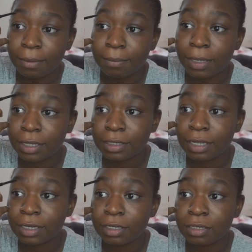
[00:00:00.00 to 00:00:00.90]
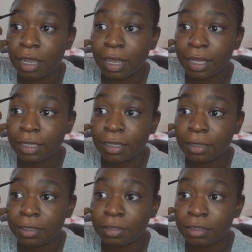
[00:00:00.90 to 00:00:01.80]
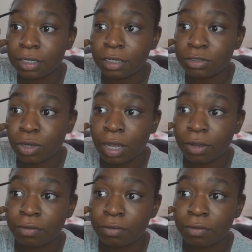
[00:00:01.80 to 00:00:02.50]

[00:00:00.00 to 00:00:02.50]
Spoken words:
because I did a trial